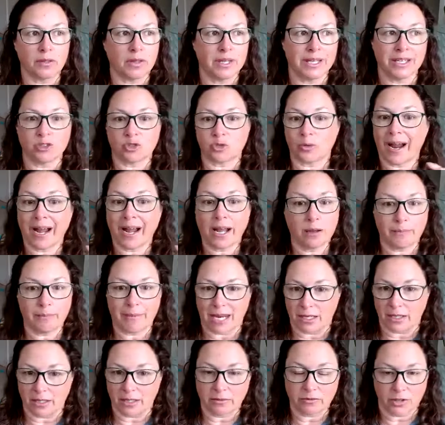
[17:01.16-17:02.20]
is
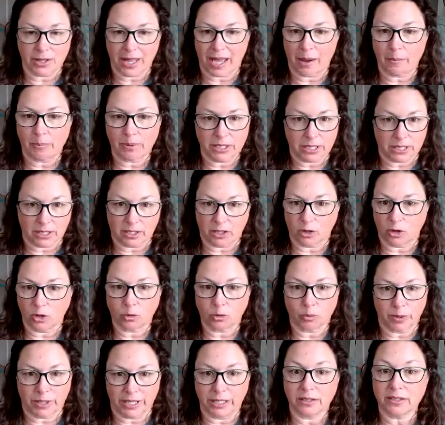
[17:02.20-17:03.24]
recommended for that particular
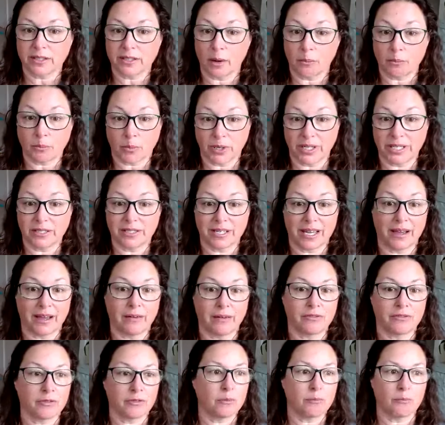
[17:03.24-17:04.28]
breed. Some breeds
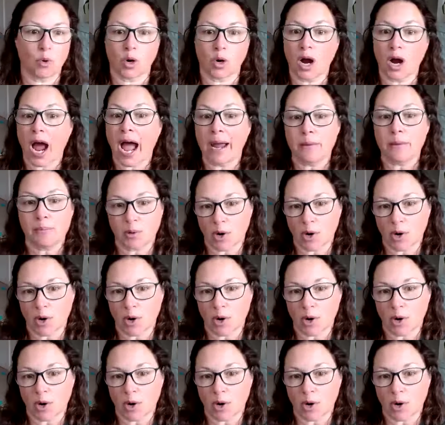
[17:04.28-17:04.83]
have more eye